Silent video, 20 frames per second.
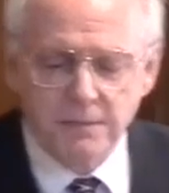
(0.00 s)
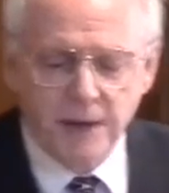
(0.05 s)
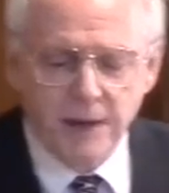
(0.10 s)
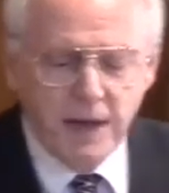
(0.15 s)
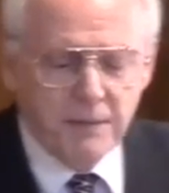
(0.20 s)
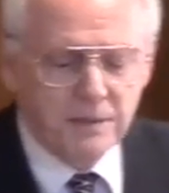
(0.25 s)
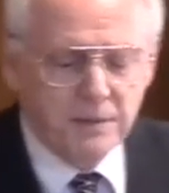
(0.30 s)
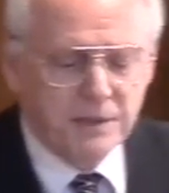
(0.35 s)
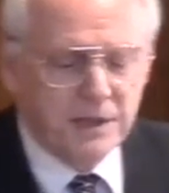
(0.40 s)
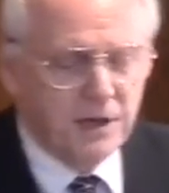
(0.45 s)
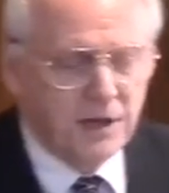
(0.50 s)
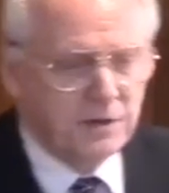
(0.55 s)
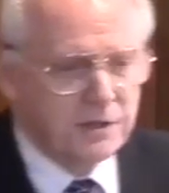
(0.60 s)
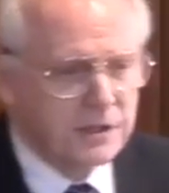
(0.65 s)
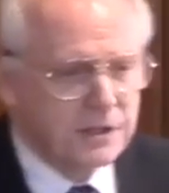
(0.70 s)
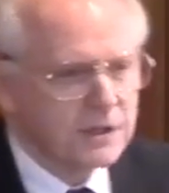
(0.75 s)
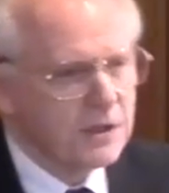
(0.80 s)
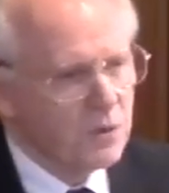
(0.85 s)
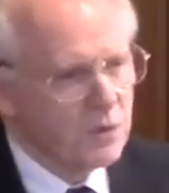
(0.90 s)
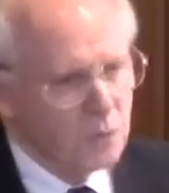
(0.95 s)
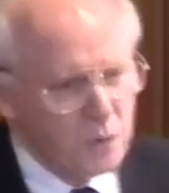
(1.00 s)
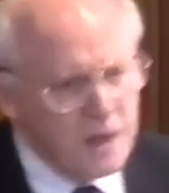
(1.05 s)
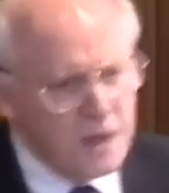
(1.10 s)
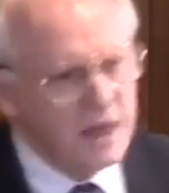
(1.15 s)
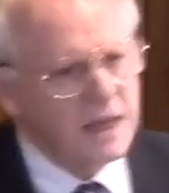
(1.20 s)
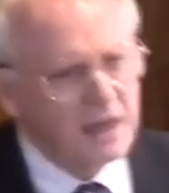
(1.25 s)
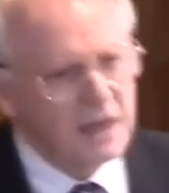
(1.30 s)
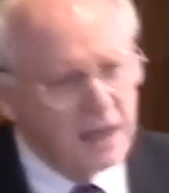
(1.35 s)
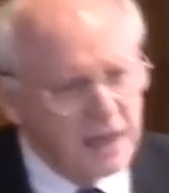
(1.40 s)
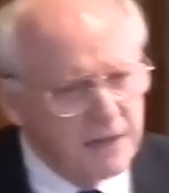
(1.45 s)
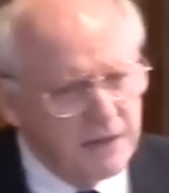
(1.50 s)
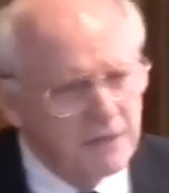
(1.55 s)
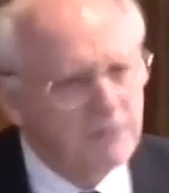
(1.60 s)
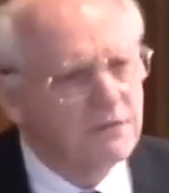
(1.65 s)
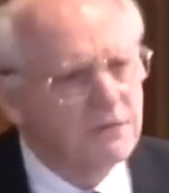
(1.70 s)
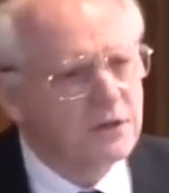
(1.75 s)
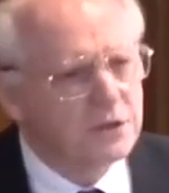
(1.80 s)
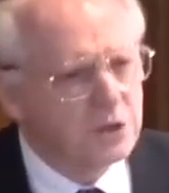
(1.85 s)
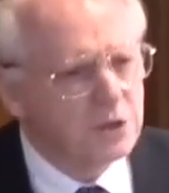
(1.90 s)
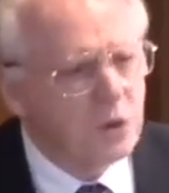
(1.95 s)
Bible tells us that we can live a
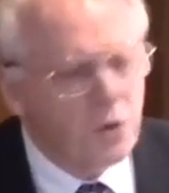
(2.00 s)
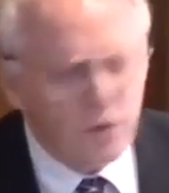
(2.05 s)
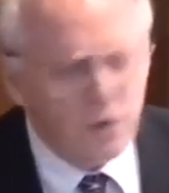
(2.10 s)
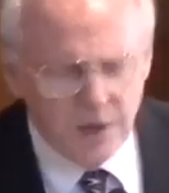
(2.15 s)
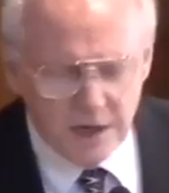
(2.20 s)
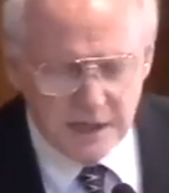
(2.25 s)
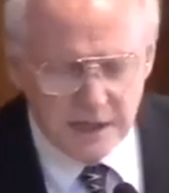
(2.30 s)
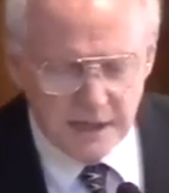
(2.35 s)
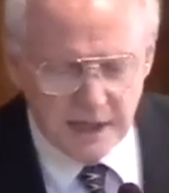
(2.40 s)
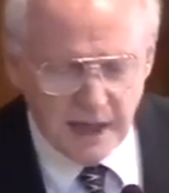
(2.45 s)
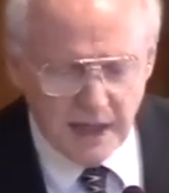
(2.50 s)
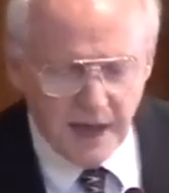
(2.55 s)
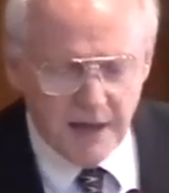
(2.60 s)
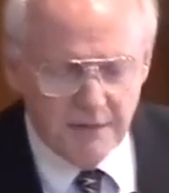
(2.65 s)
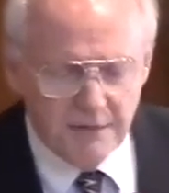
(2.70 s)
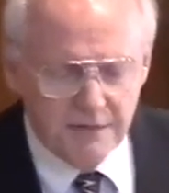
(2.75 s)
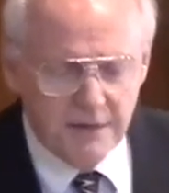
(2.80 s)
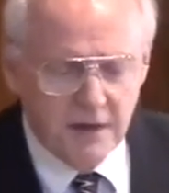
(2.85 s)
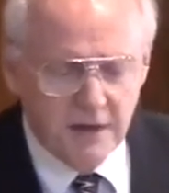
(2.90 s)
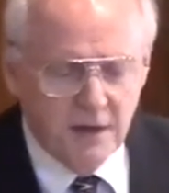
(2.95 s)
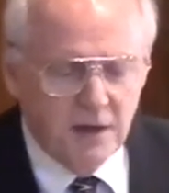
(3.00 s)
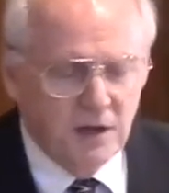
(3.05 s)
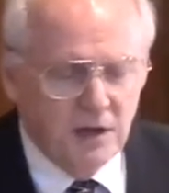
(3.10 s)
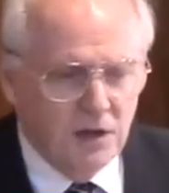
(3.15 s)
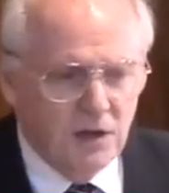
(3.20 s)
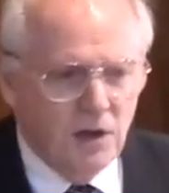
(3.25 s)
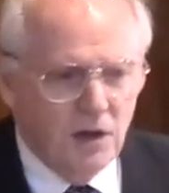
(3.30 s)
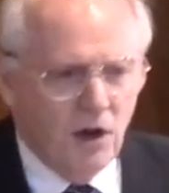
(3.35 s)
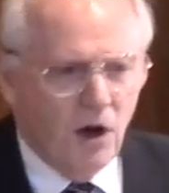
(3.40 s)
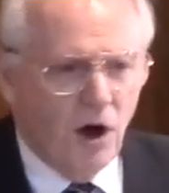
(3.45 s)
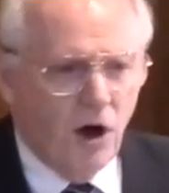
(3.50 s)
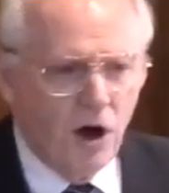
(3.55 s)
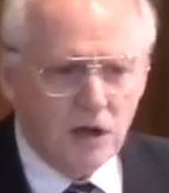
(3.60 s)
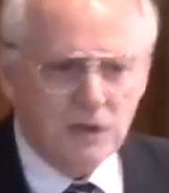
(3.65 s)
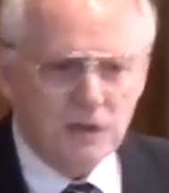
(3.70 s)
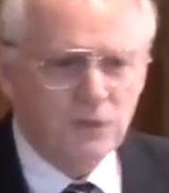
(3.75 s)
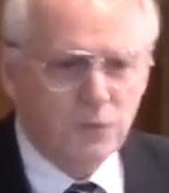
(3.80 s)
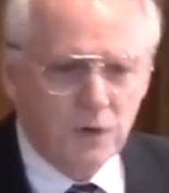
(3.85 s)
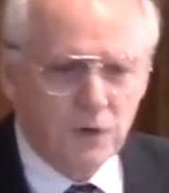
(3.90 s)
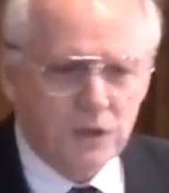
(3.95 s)
victorious life,
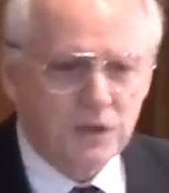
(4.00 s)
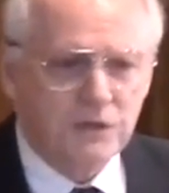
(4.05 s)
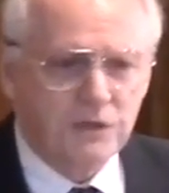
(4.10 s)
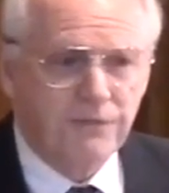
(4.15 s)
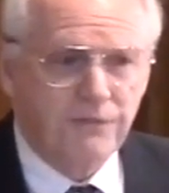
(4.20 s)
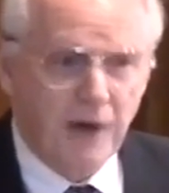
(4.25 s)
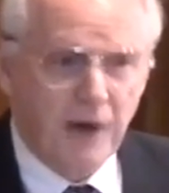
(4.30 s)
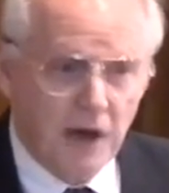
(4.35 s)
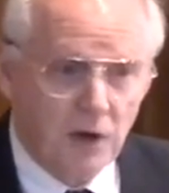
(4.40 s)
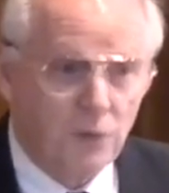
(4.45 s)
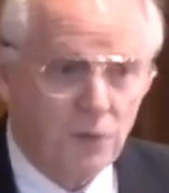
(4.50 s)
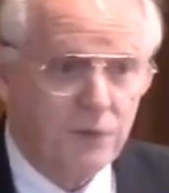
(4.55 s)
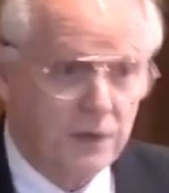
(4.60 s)
all of which follow the